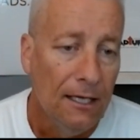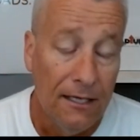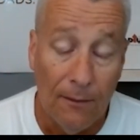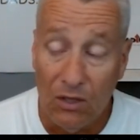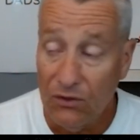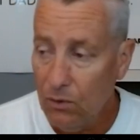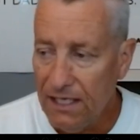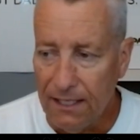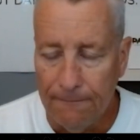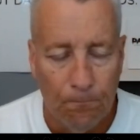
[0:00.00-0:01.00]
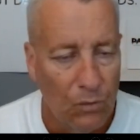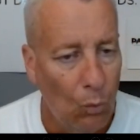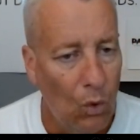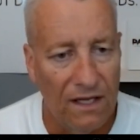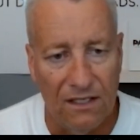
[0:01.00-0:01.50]
Number three,
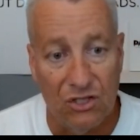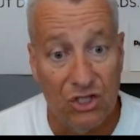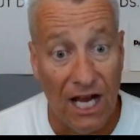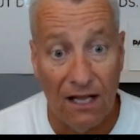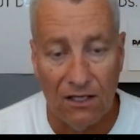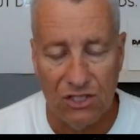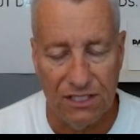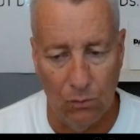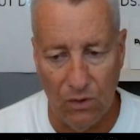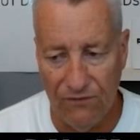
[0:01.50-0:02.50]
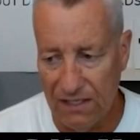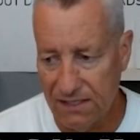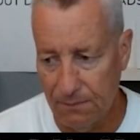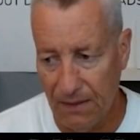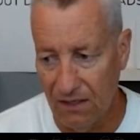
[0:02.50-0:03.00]
one of the challenges that we face
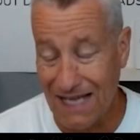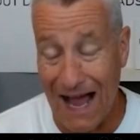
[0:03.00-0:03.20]
as parents,